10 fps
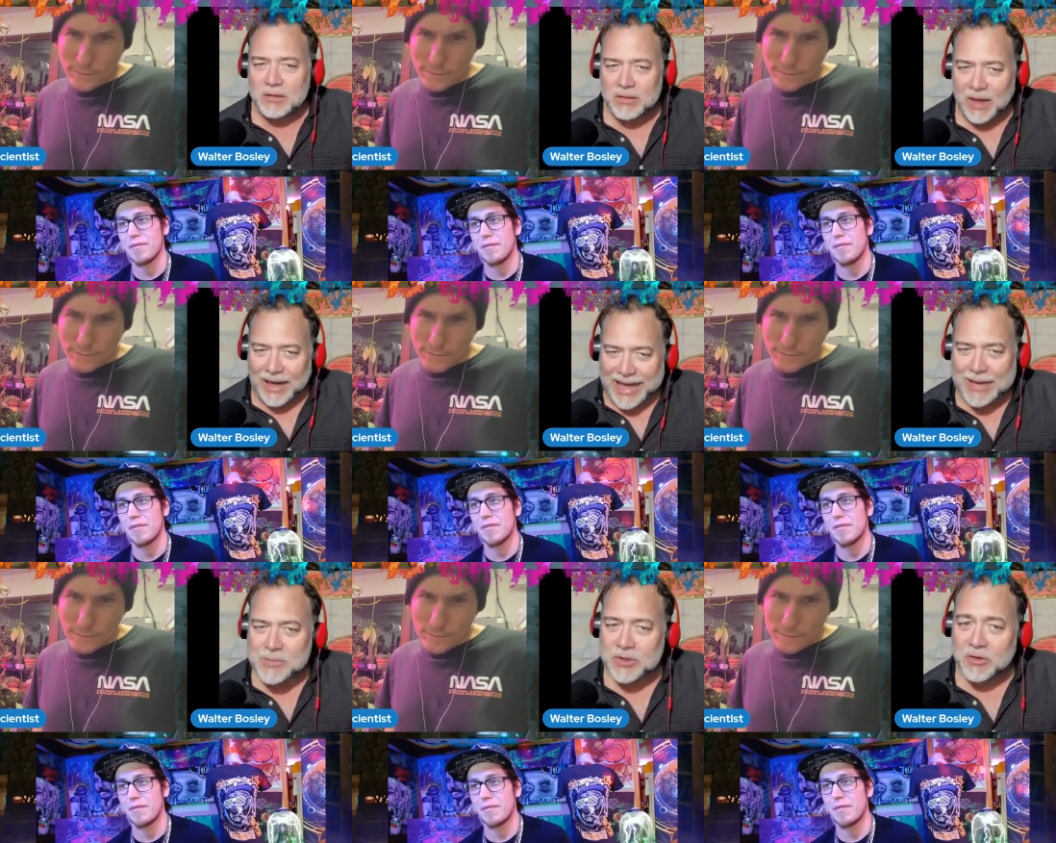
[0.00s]
Speaker 1: the
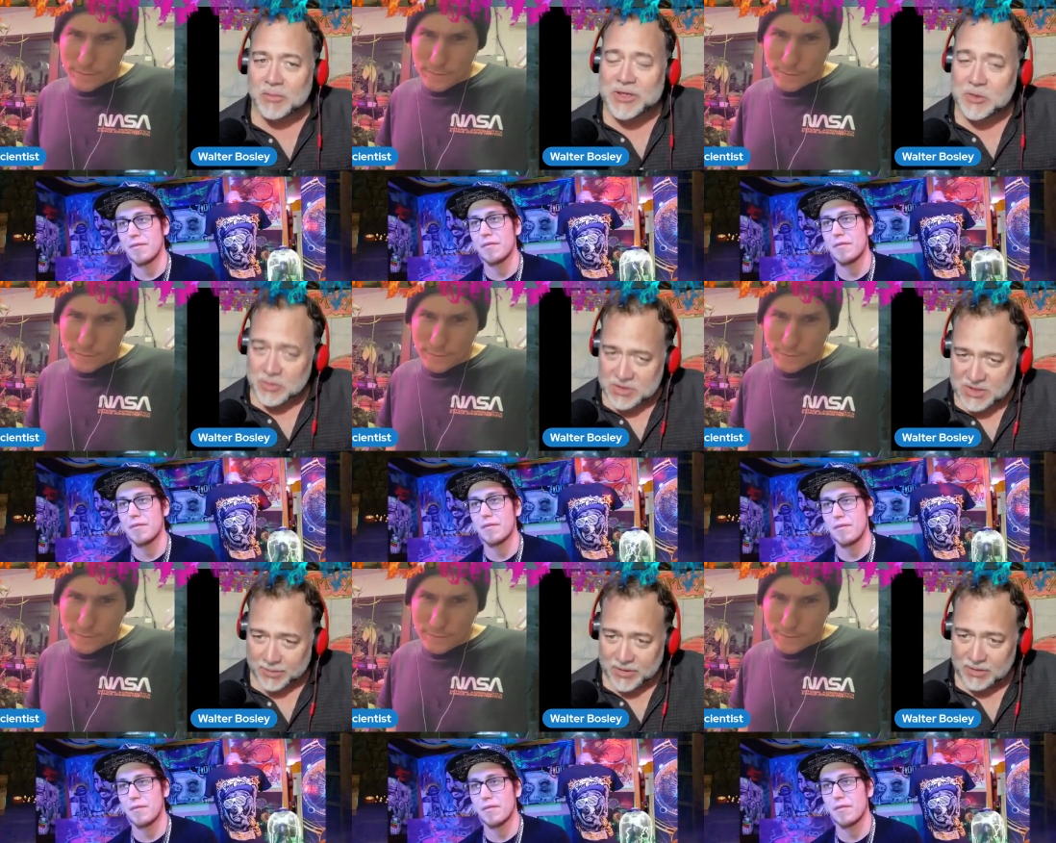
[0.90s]
labs are going to be doing
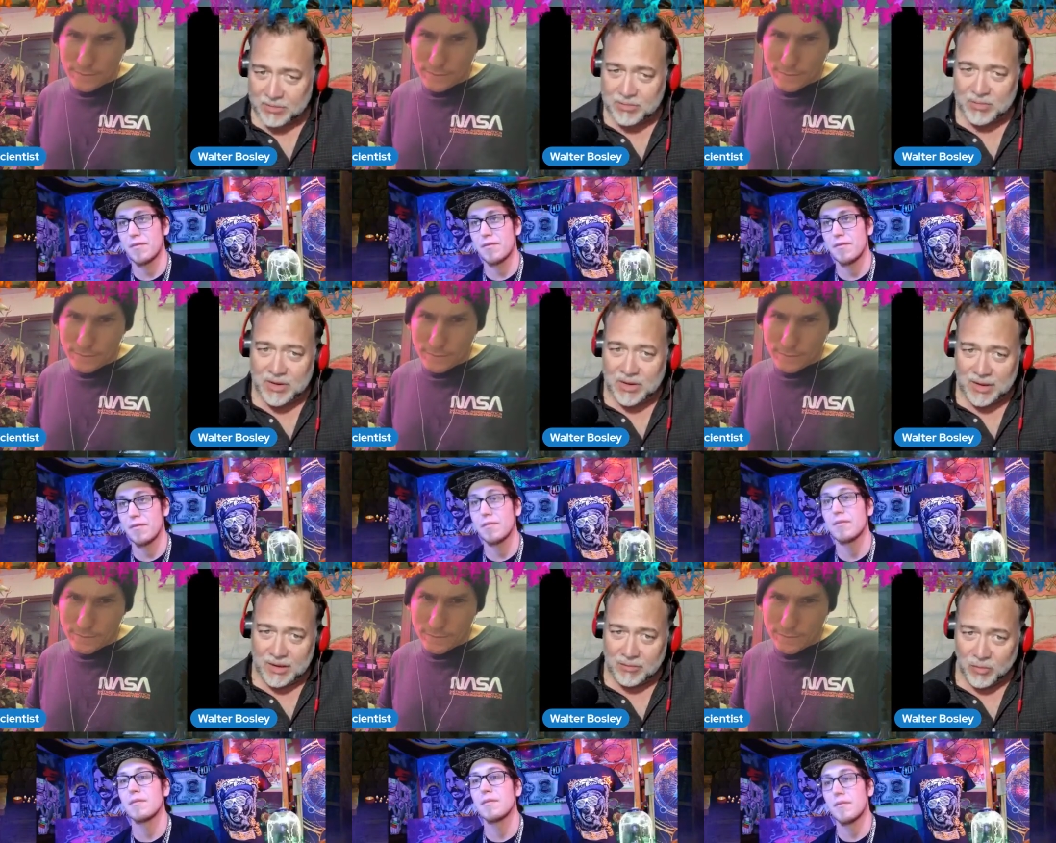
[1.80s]
something
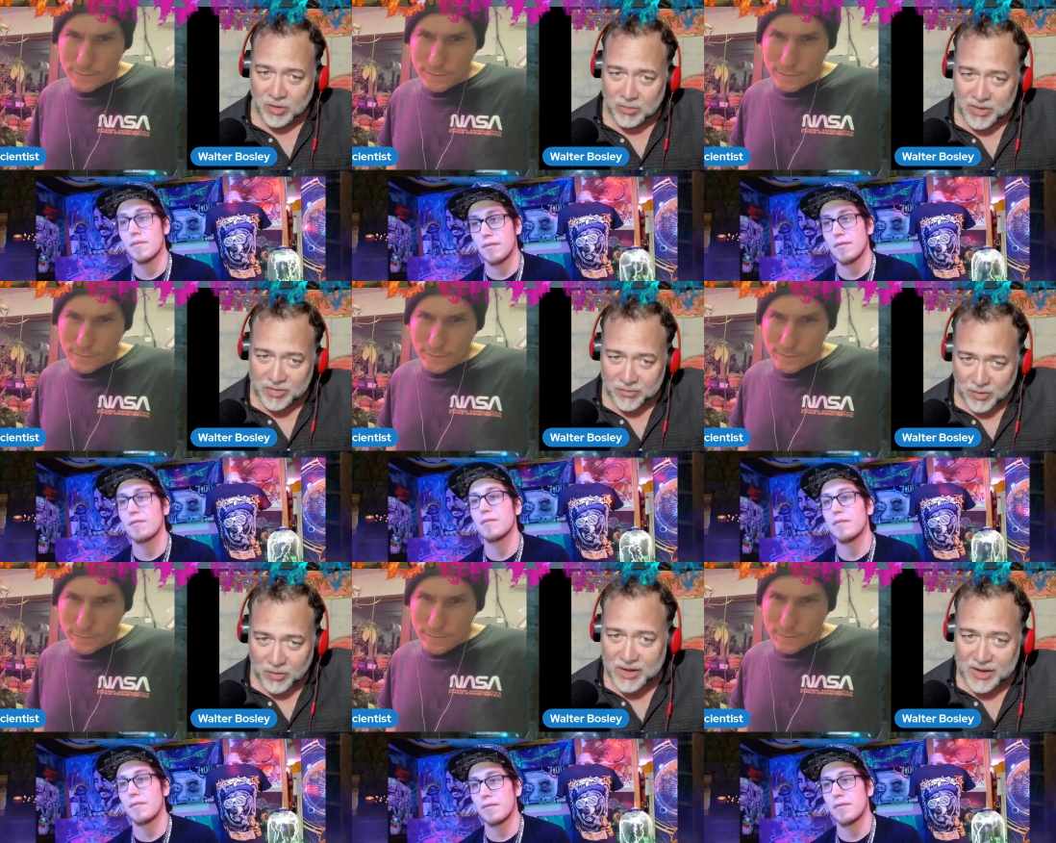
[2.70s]
and we're going to be
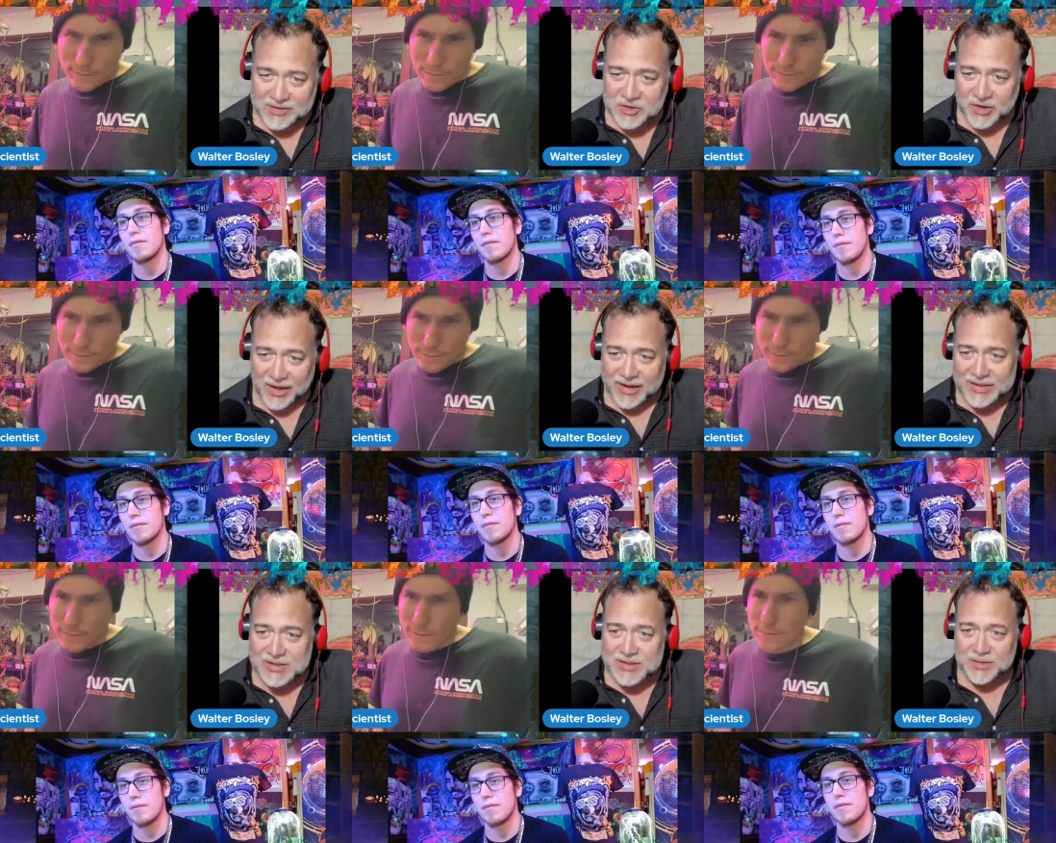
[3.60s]
throwing it at your
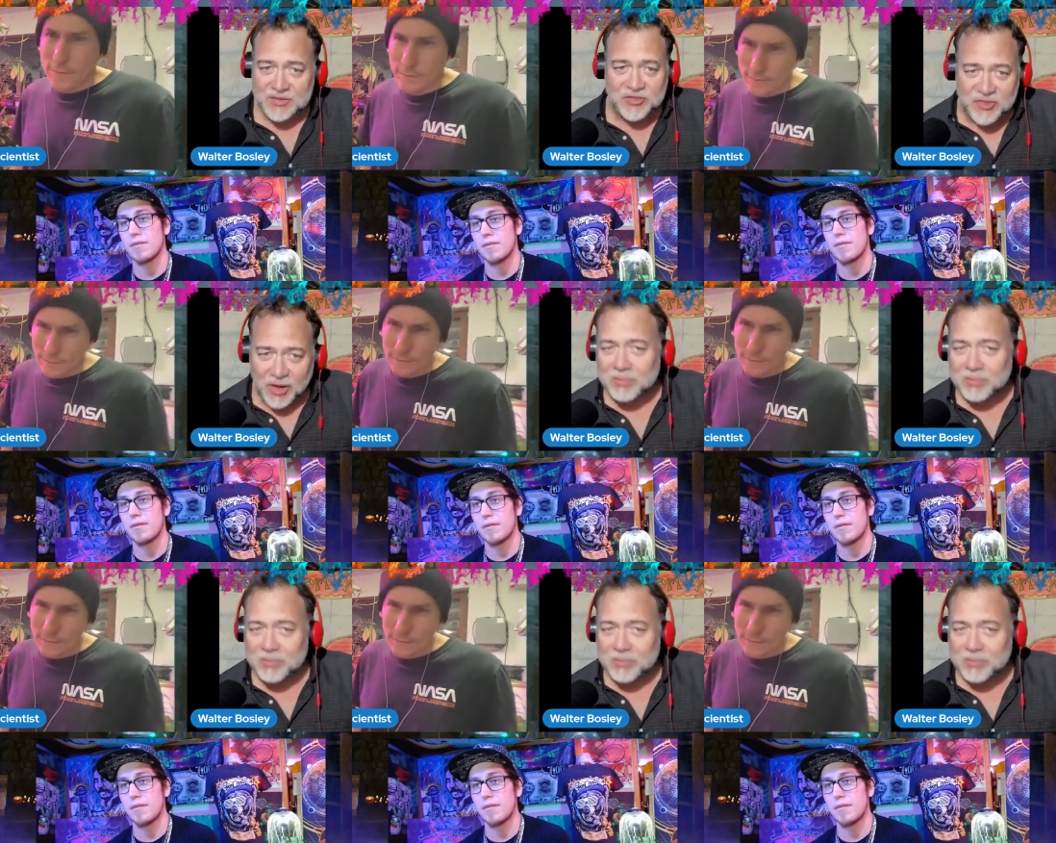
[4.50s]
guys so,